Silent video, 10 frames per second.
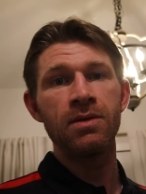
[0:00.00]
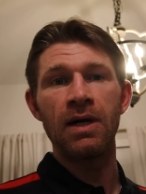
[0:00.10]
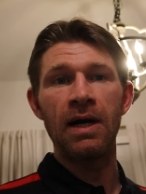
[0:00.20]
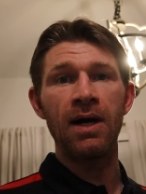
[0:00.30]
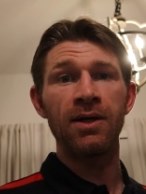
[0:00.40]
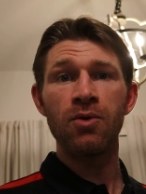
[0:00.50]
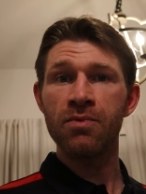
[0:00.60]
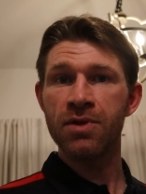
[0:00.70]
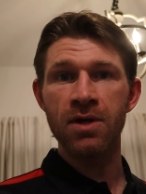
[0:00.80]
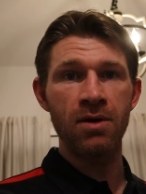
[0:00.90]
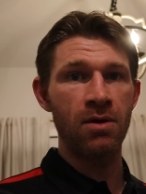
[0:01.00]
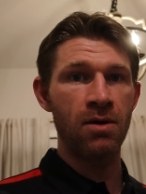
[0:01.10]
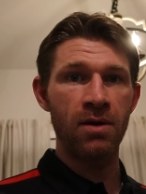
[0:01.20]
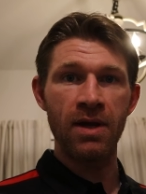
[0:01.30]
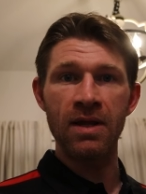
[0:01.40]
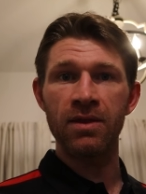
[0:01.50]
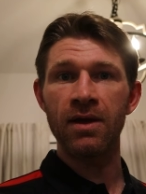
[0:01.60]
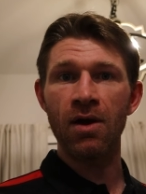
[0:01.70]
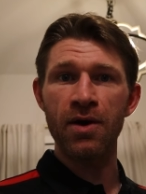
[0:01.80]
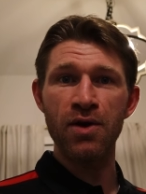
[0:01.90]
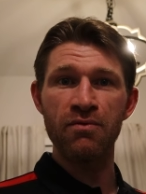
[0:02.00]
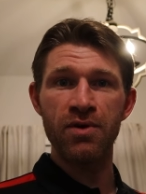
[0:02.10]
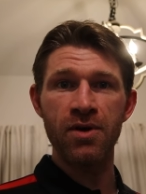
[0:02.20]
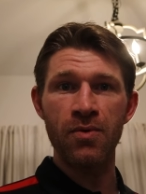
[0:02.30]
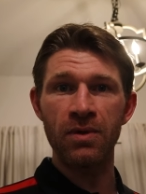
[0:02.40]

uh, home theater, anything audio video